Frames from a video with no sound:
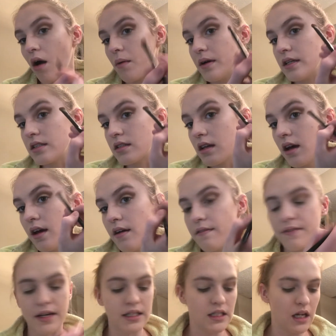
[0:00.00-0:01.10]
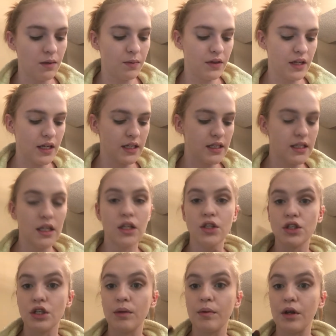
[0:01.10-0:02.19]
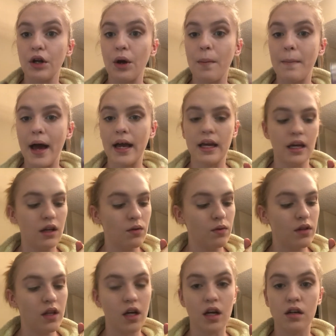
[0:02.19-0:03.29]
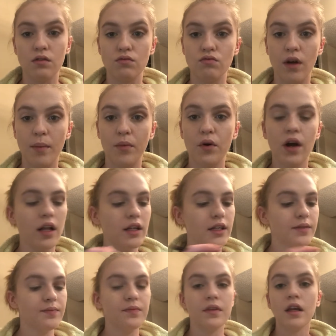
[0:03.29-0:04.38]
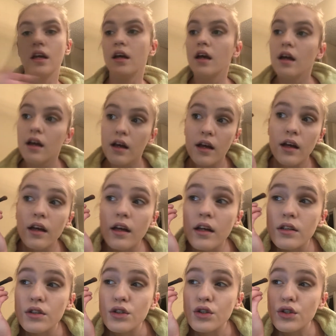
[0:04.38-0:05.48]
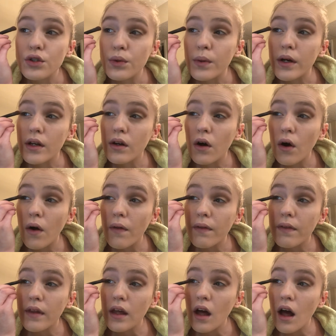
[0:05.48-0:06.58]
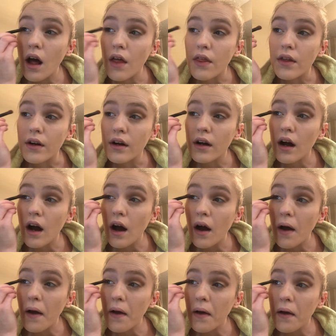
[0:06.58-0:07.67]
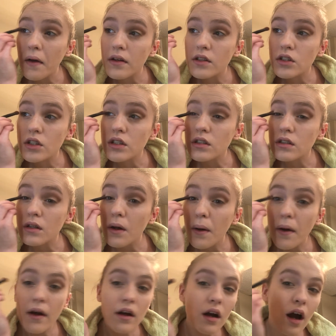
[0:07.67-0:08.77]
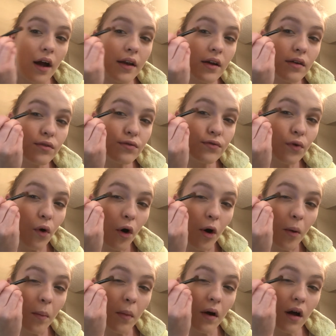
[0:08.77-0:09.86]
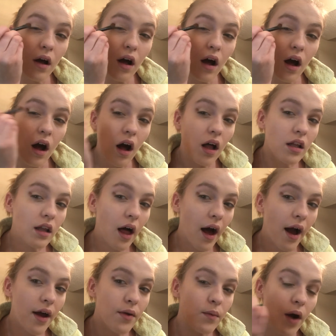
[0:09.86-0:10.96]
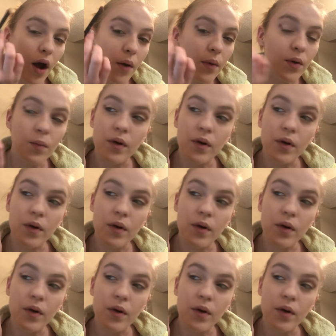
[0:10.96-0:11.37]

I always fix it up with the concealer, so I'm gonna go back in with the Rebel color and do it on the other eye. Just kind of form a line where I would